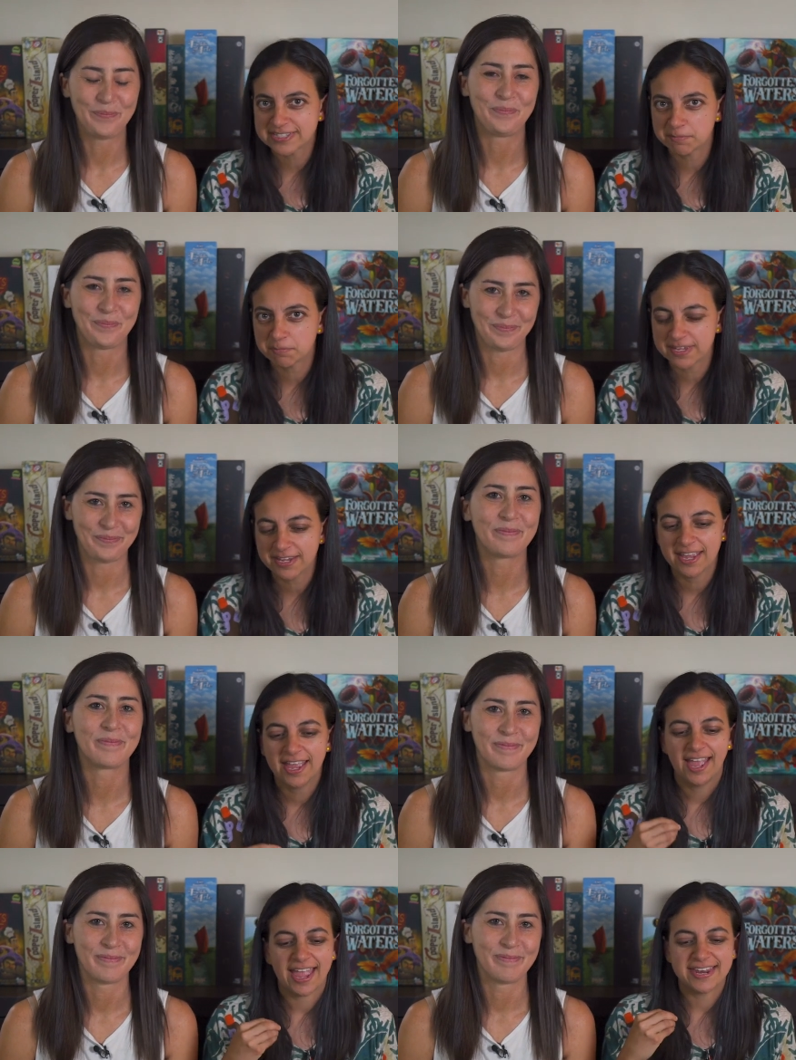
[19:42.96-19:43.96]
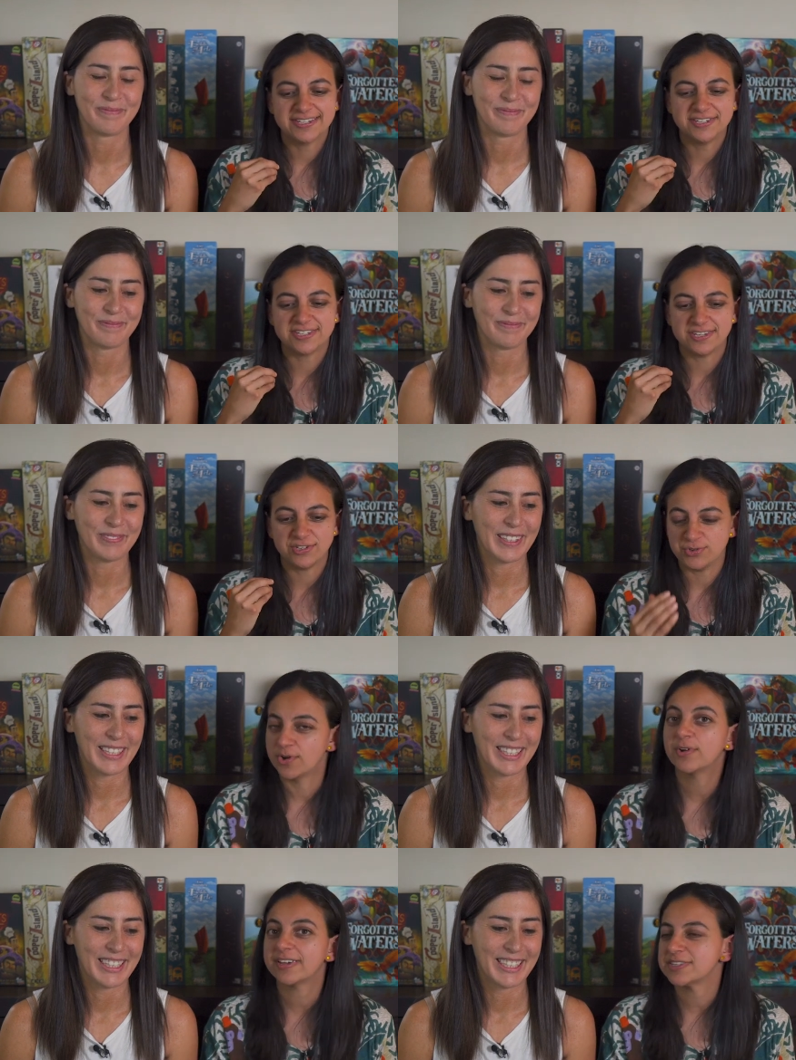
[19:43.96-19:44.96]
Speaker 1: something. And you
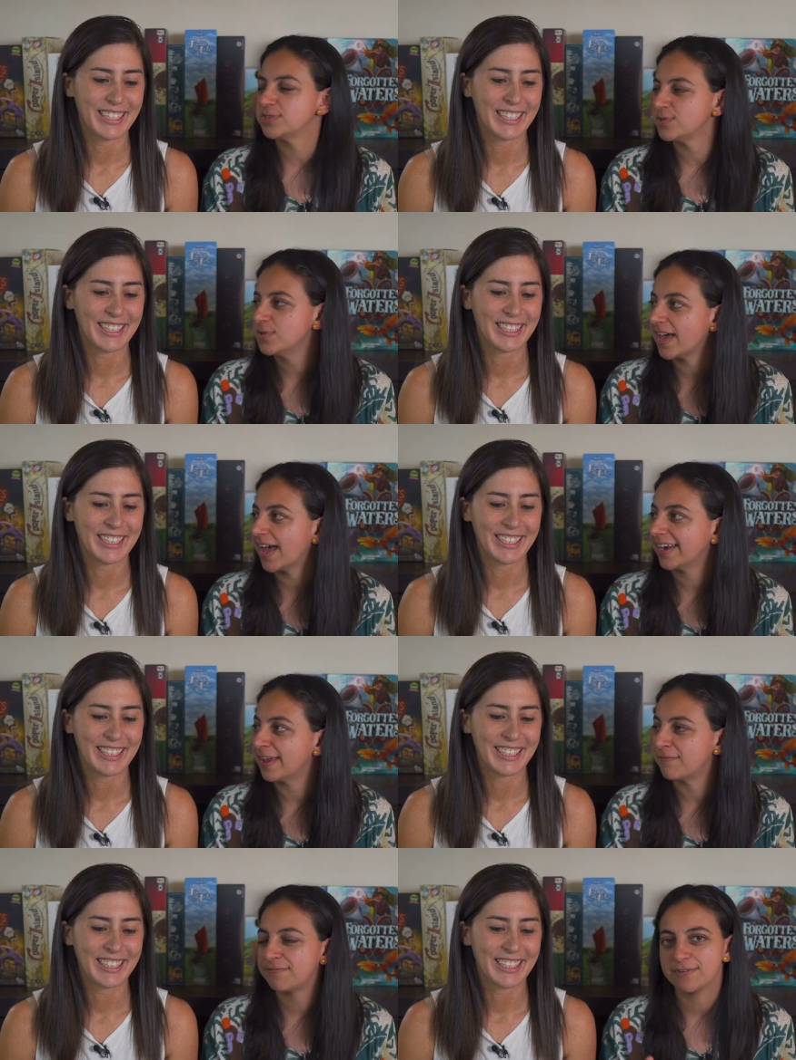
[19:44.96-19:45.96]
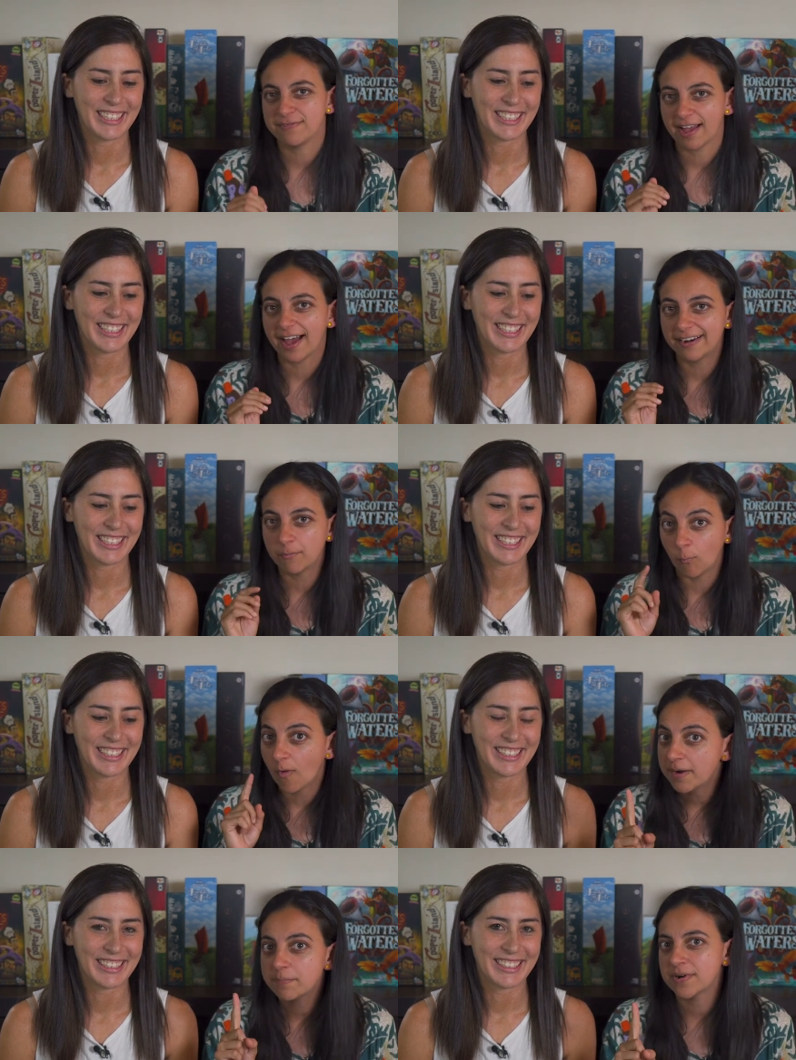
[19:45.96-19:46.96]
don't get to do that if you've got
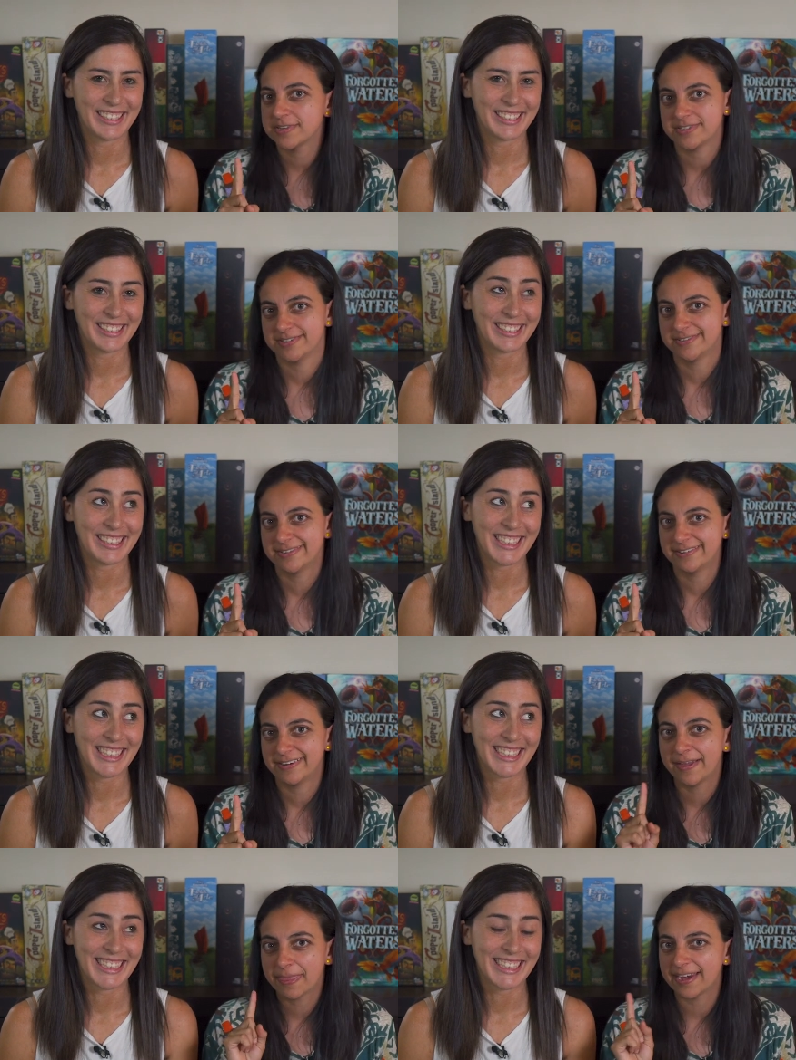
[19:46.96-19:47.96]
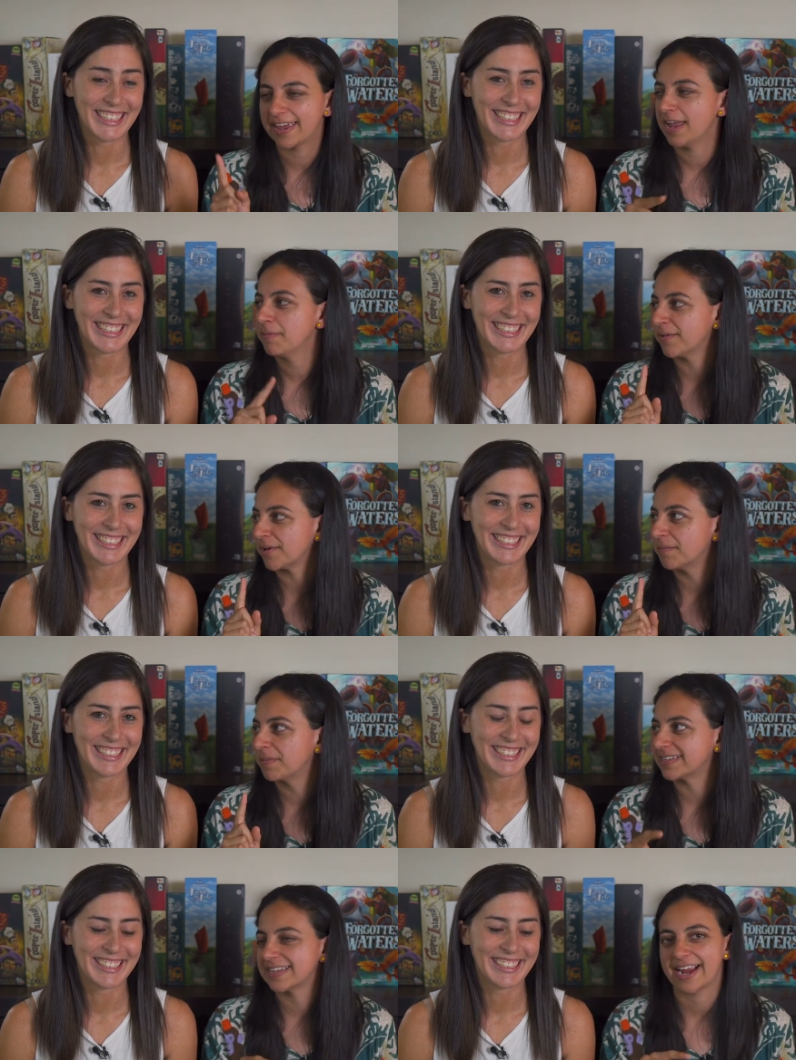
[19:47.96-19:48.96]
one person person in that gaming group
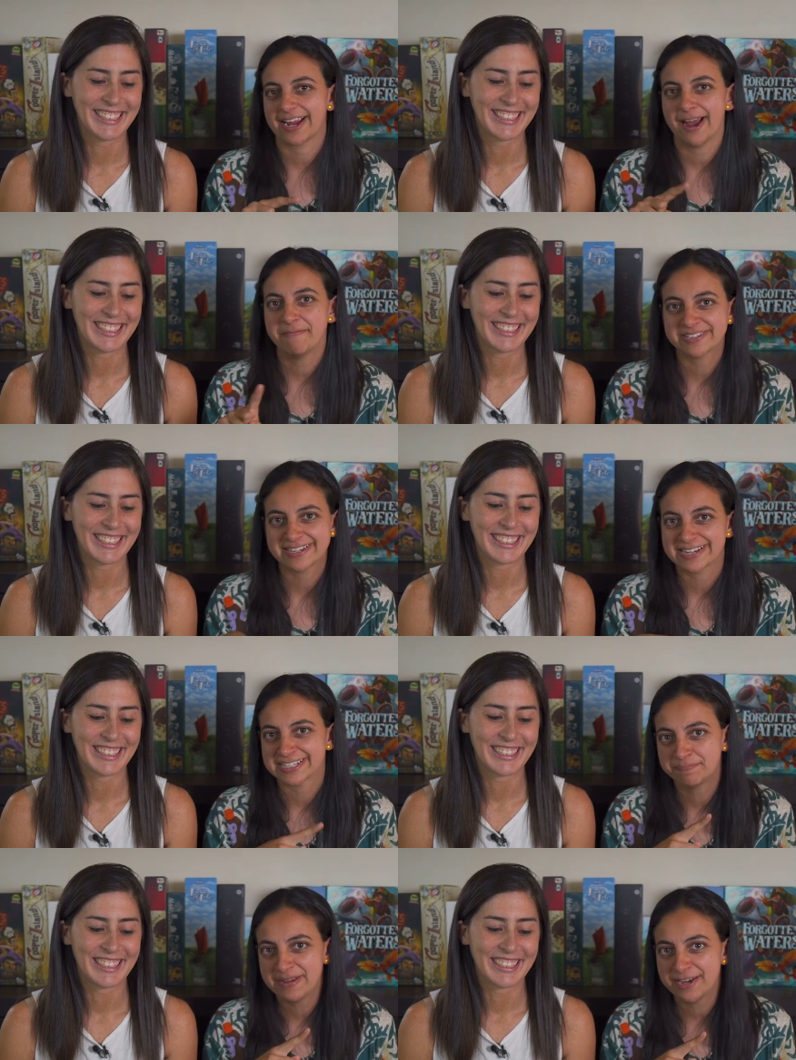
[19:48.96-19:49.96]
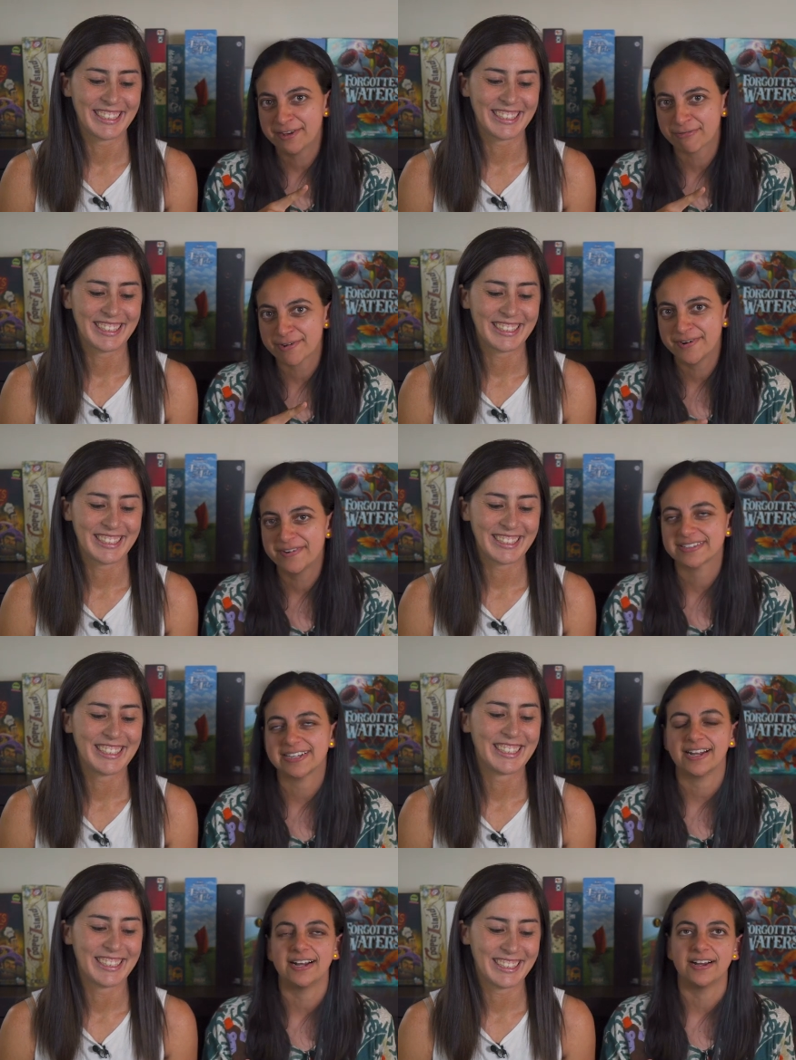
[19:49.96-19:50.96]
that's like, I'm just gonna speed through, and it's
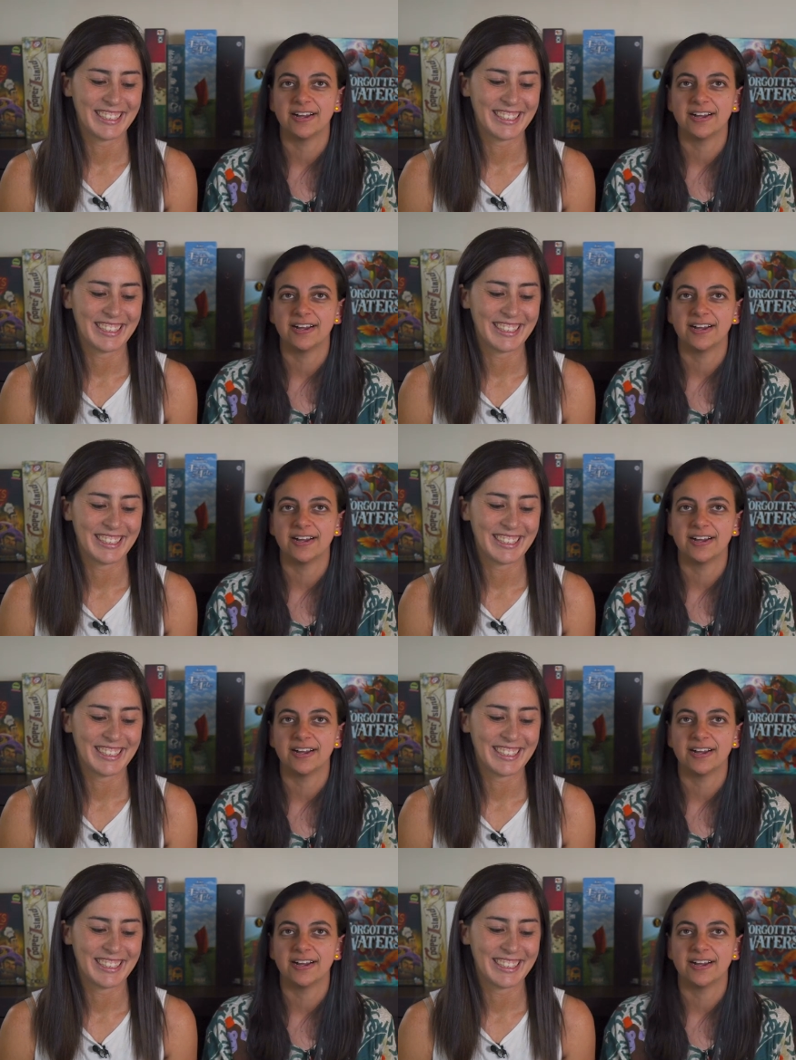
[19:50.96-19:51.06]
like, ah.